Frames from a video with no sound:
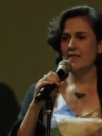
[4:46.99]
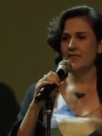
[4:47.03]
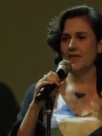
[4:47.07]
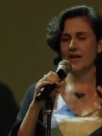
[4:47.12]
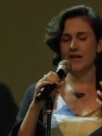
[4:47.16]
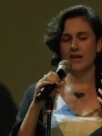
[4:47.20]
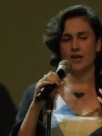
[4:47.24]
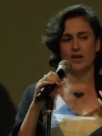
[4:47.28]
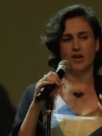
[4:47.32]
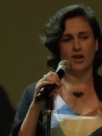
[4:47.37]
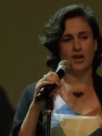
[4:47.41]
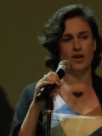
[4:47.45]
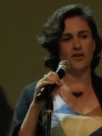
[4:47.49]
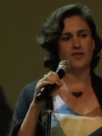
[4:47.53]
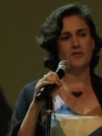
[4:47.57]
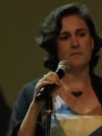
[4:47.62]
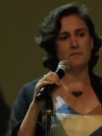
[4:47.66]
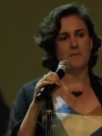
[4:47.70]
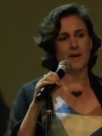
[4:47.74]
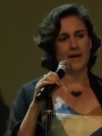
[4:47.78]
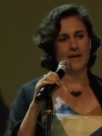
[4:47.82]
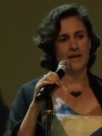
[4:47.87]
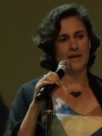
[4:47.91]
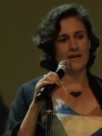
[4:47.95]
that a lot of
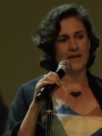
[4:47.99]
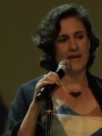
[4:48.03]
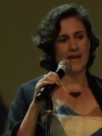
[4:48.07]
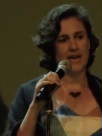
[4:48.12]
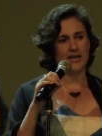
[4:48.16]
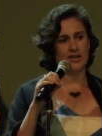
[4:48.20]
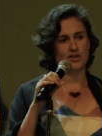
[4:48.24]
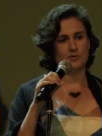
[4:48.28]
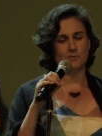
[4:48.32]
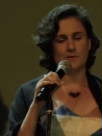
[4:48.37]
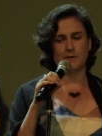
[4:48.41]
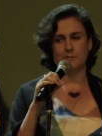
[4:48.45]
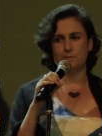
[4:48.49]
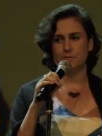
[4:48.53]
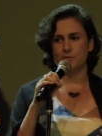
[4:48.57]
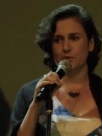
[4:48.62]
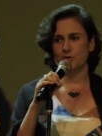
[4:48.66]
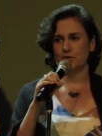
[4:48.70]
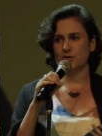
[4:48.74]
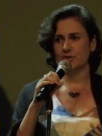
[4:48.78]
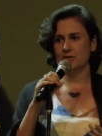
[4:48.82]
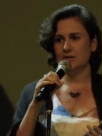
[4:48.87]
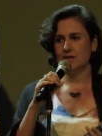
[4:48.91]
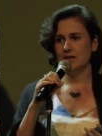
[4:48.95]
money had to be
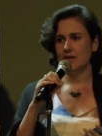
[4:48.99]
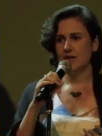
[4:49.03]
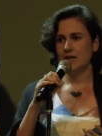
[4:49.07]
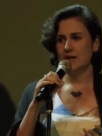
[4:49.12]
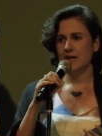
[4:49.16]
put